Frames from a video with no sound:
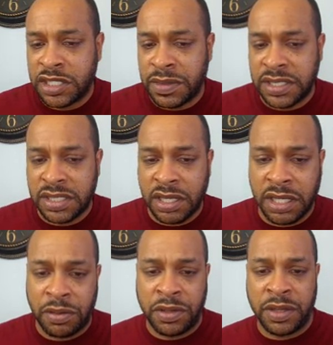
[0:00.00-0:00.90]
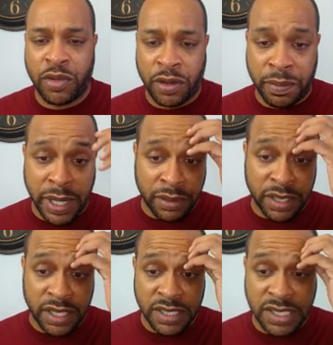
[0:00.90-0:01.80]
this may say I got to read more about
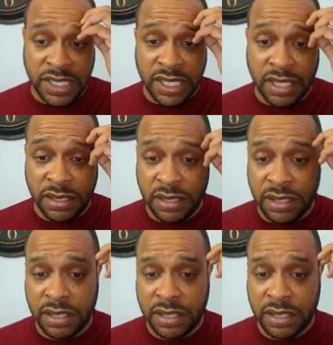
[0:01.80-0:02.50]
it and see